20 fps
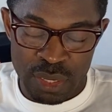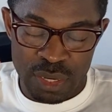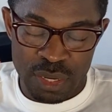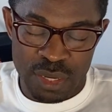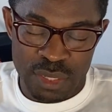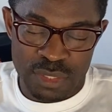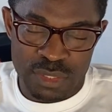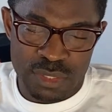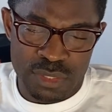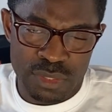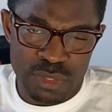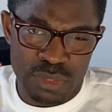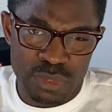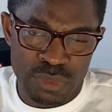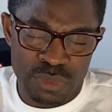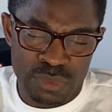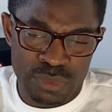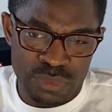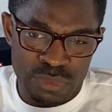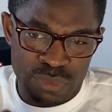It's
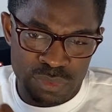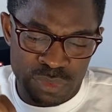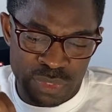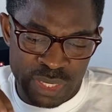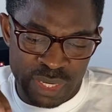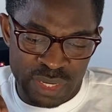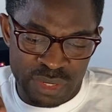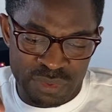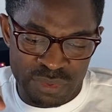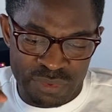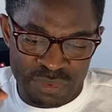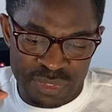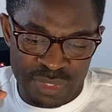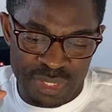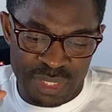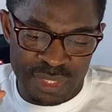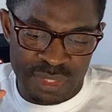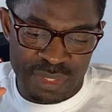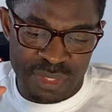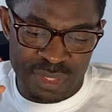also kind of
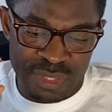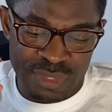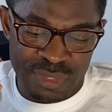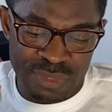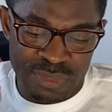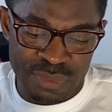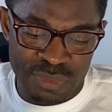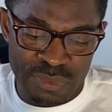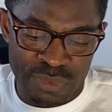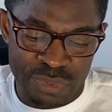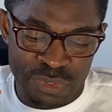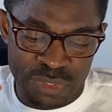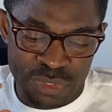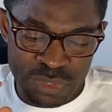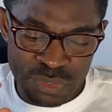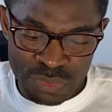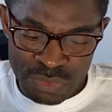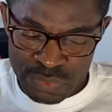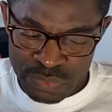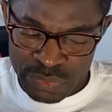relating to
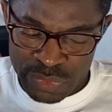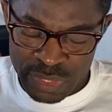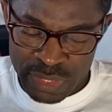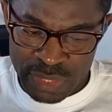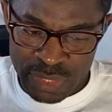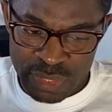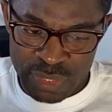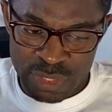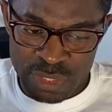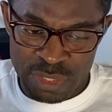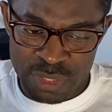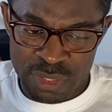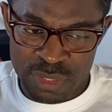history,